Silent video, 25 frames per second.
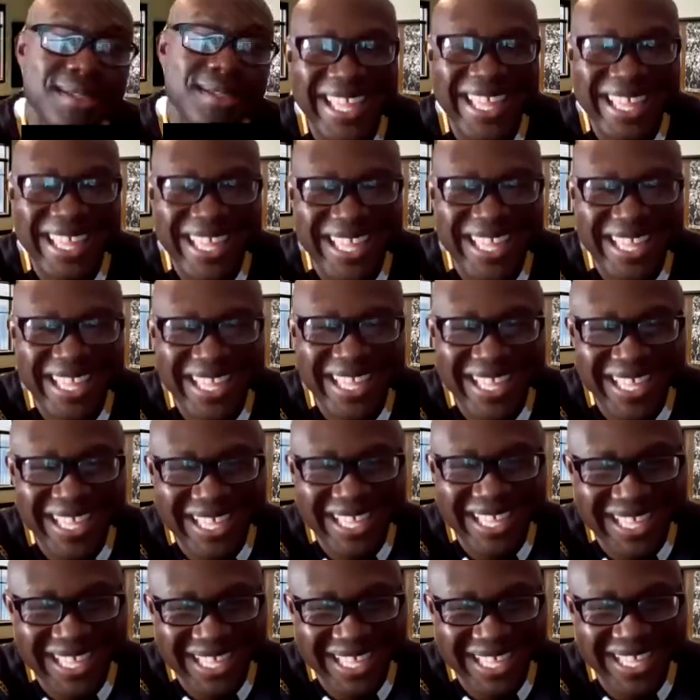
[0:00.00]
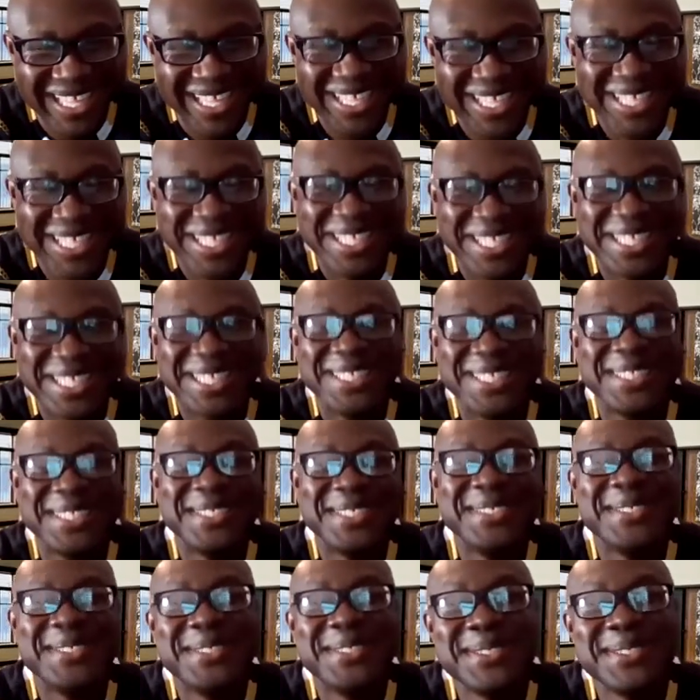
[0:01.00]
are way more girls
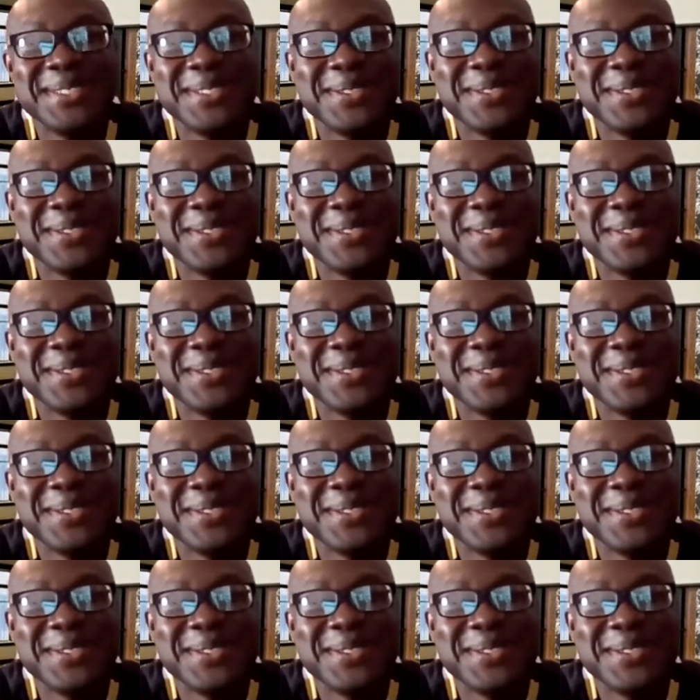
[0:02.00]
who